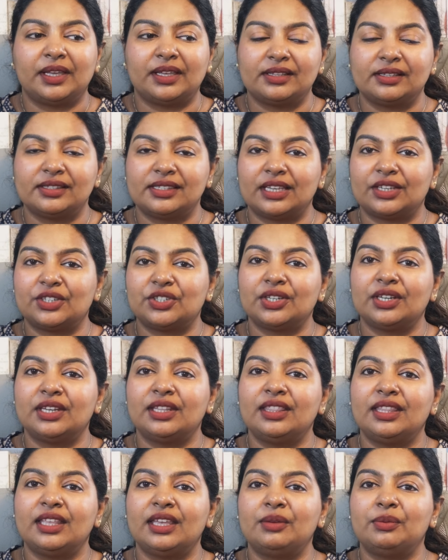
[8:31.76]
section
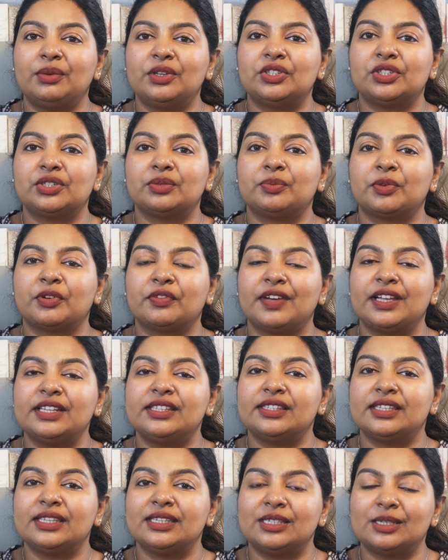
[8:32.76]
in there, which provides
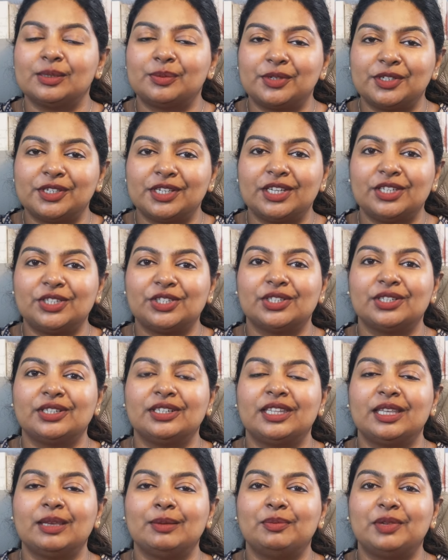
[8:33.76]
the interpretation,
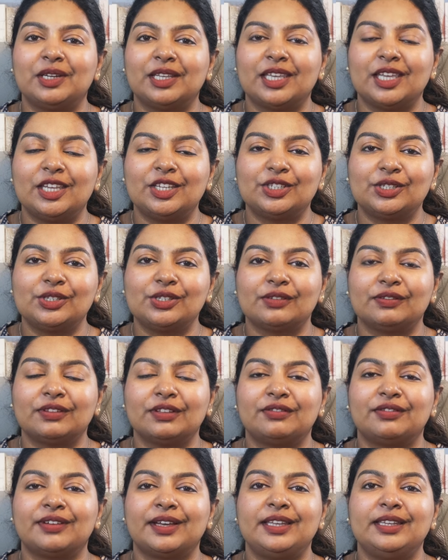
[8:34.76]
the implications of the
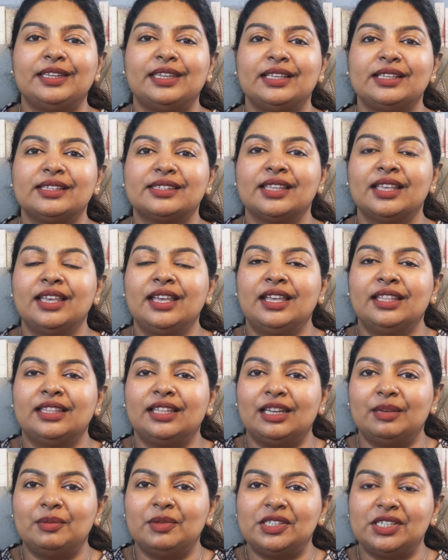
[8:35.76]
findings, the
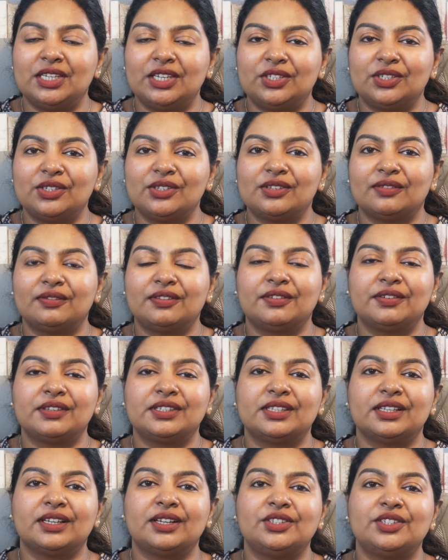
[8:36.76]
limitations of the
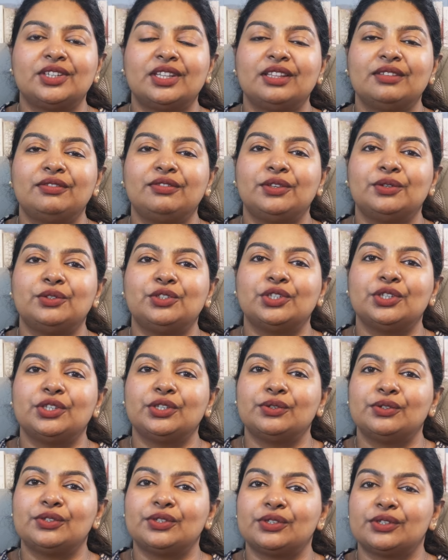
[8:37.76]
research, and the future
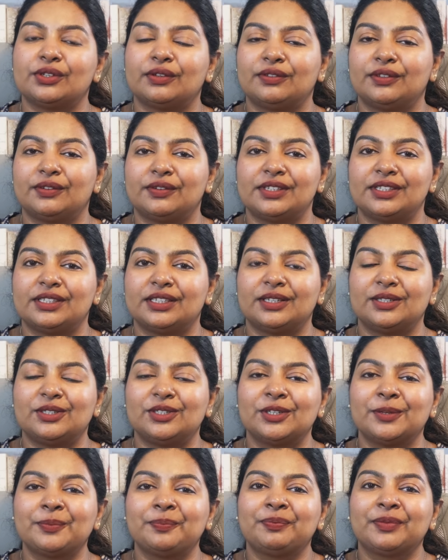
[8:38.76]
uses of the research.
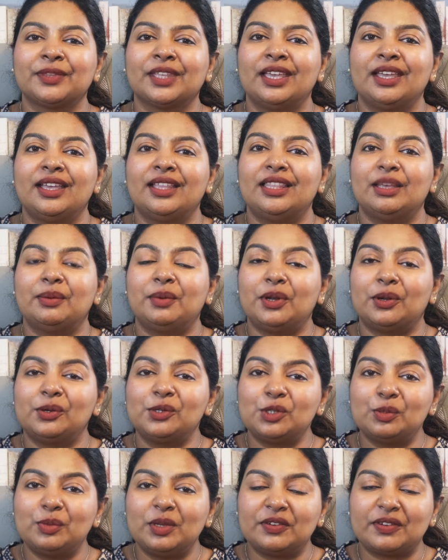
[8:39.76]
There will
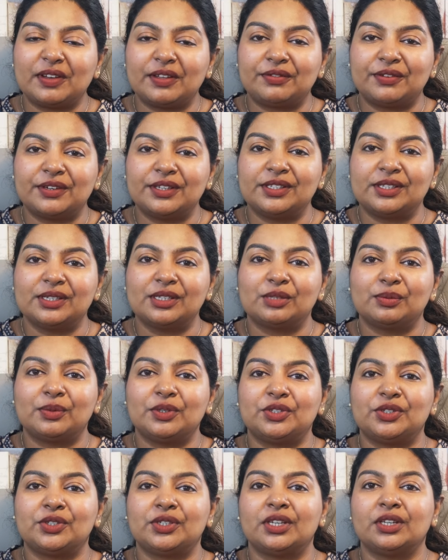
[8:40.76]
also be references
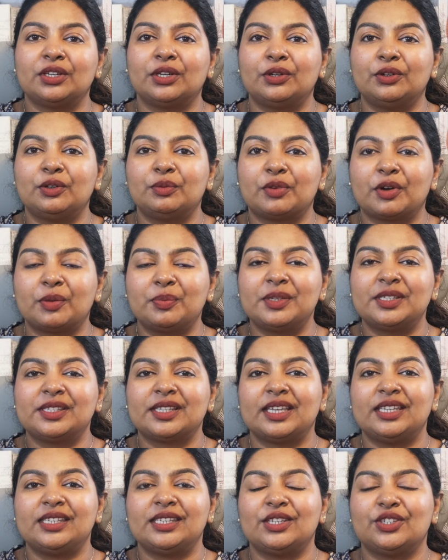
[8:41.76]
which include proper
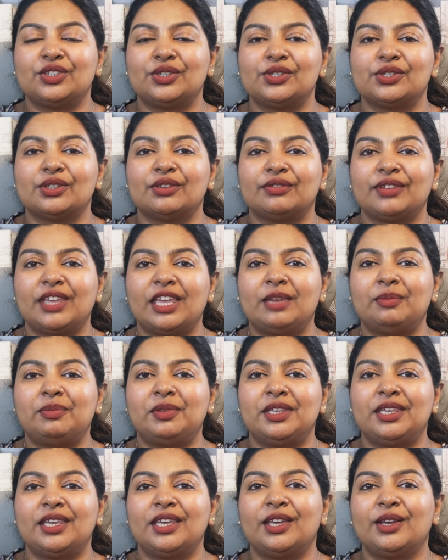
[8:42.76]
citations of
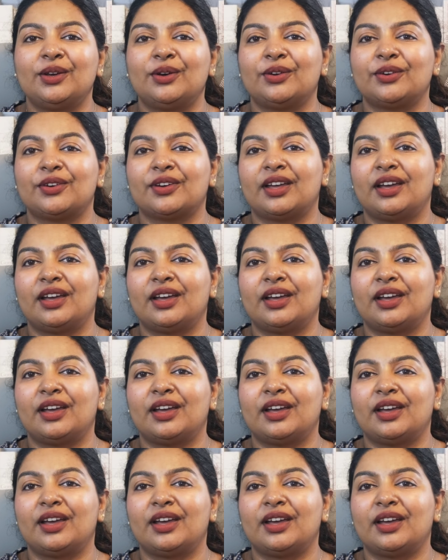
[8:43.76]
APA or